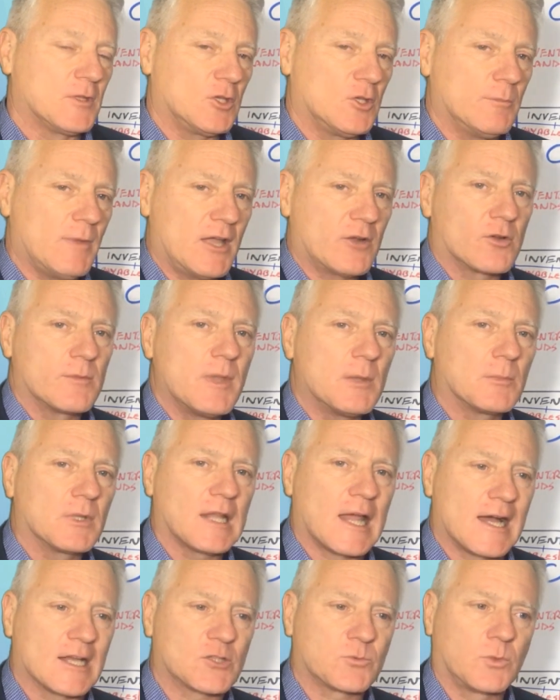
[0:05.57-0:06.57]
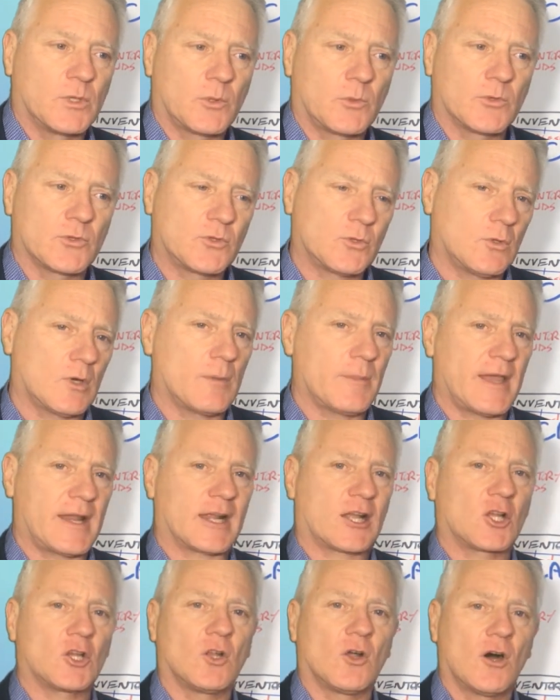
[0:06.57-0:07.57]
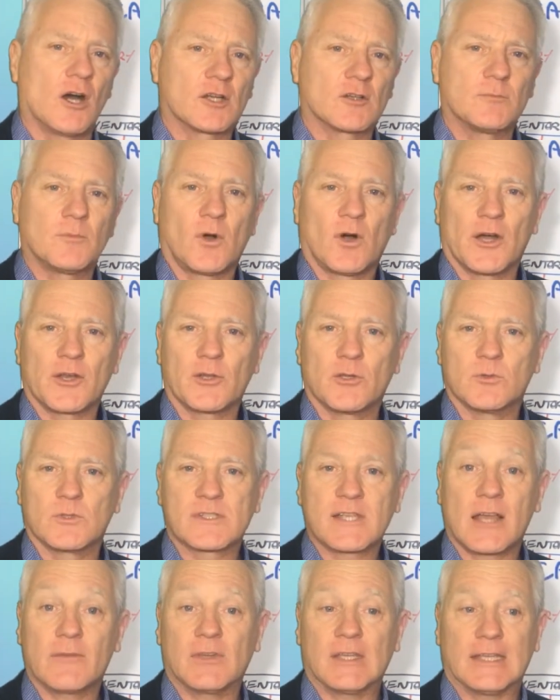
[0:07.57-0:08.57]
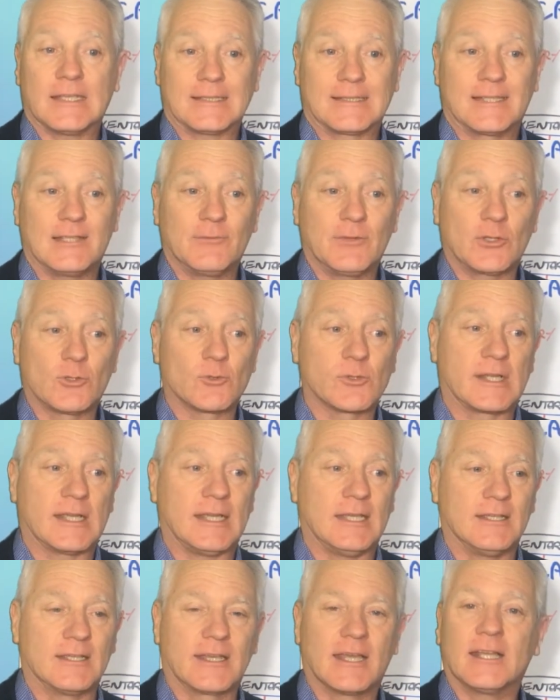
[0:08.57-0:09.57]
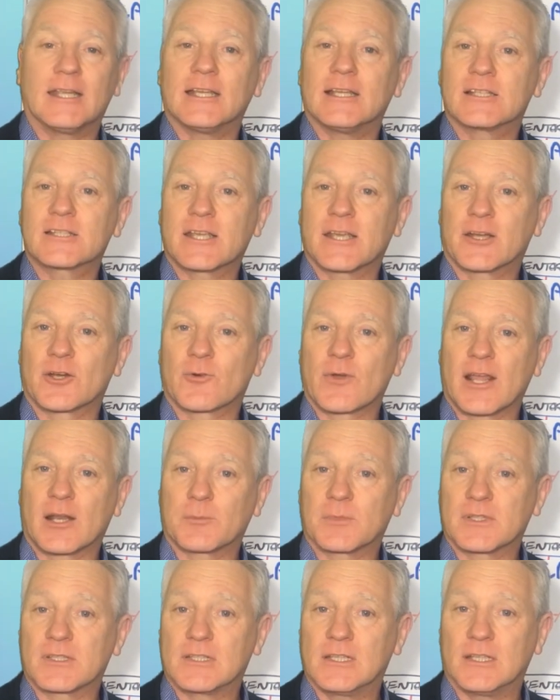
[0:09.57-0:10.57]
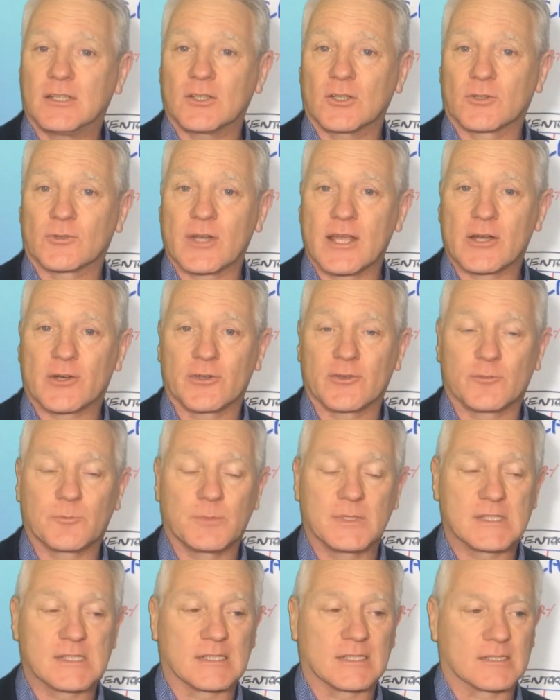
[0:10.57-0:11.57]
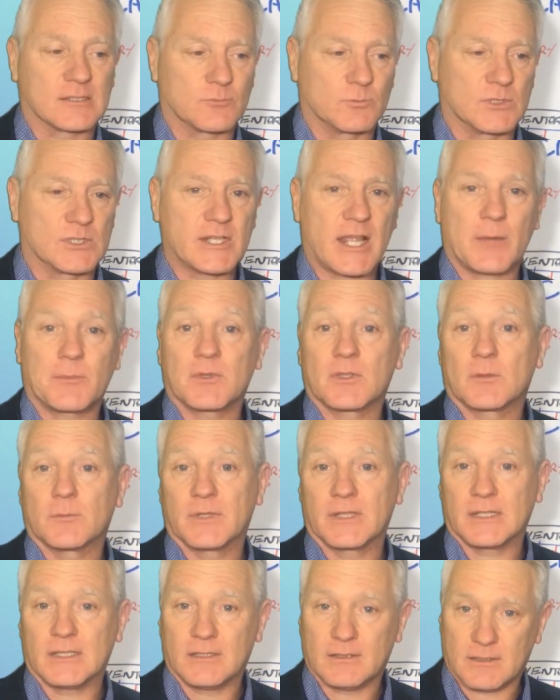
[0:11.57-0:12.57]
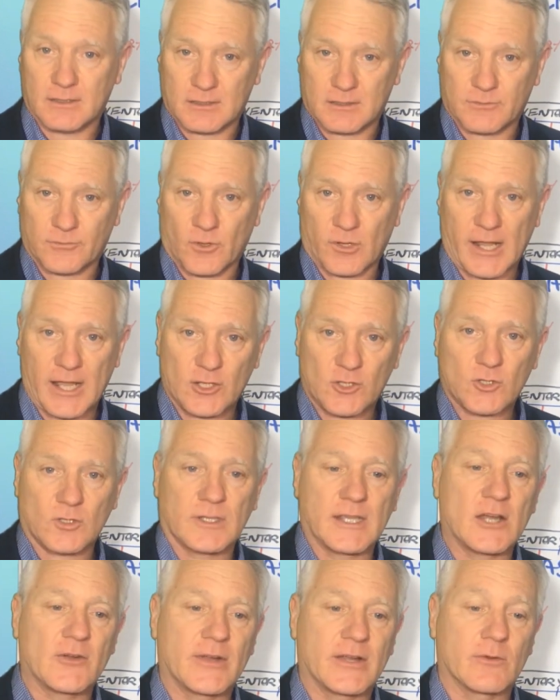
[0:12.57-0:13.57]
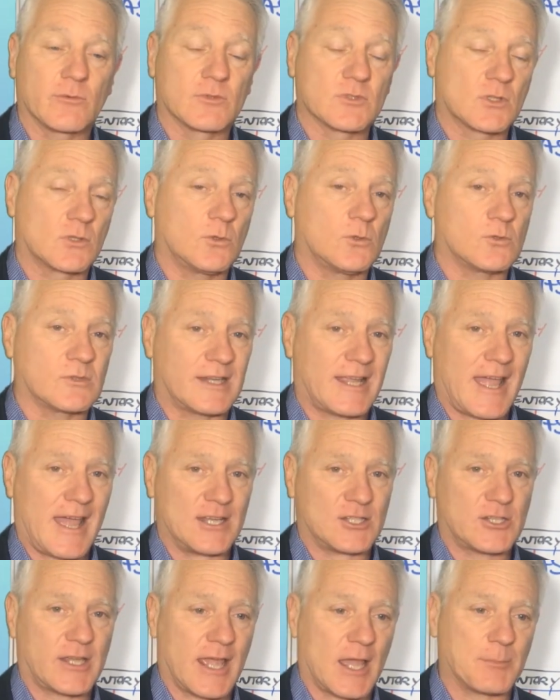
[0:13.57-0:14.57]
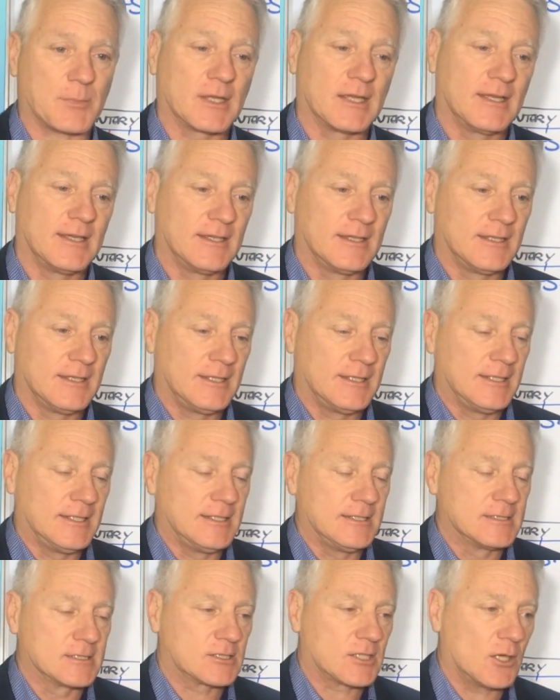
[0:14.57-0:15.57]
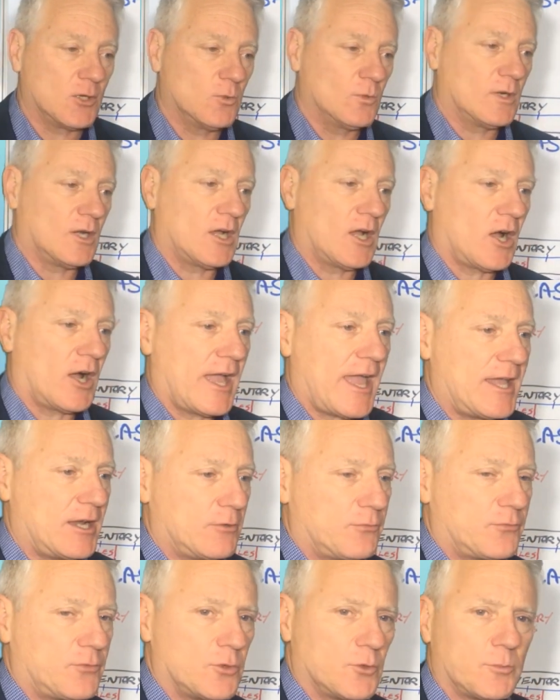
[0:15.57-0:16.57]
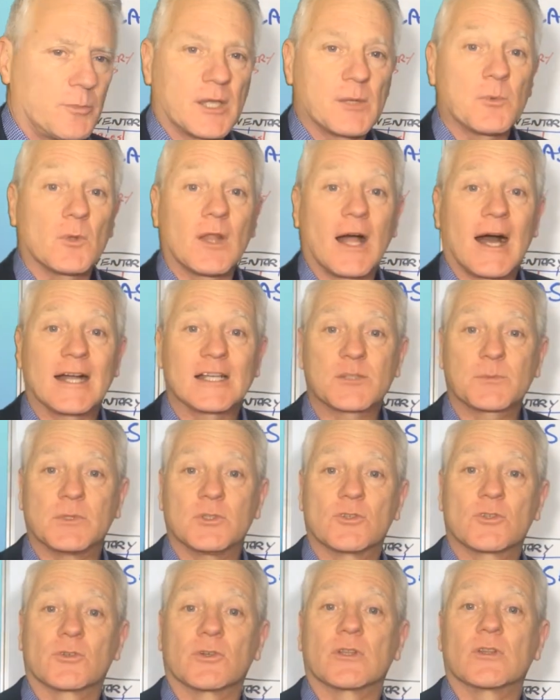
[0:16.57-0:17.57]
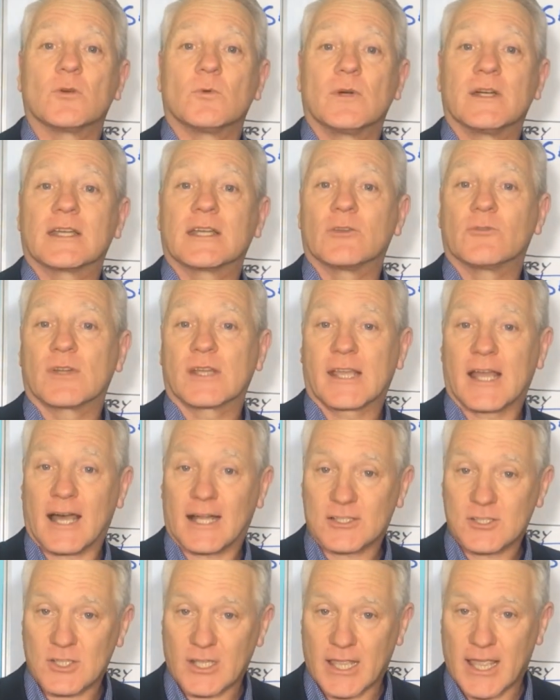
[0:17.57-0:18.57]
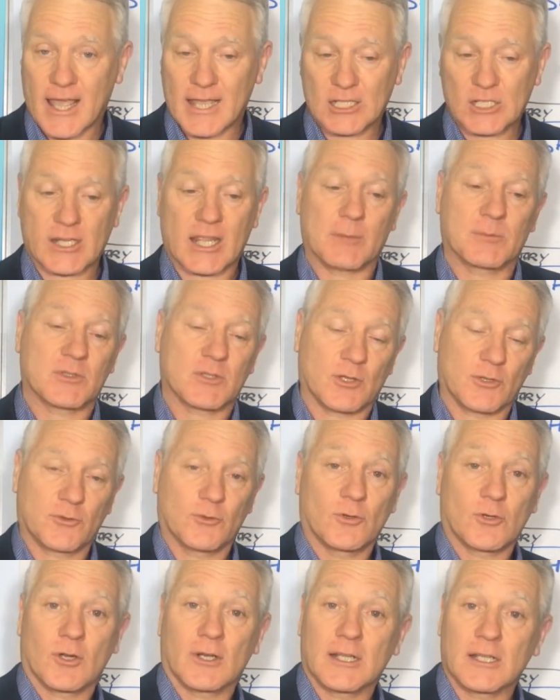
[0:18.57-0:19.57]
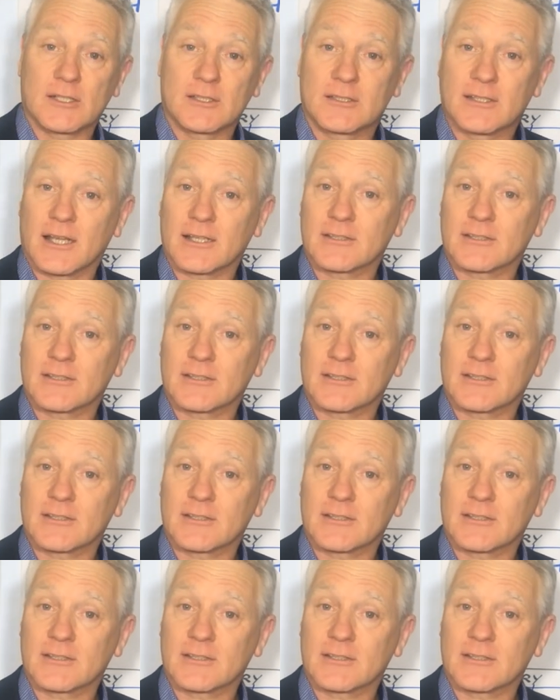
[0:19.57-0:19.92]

You may remember last week we were talking about a client of mine who was having difficulty getting his head around a particular area of business, which happened to be in the financial area, and it was called cash gap. So I had a few people ask me during the week in regards to cash gap, so I thought I'd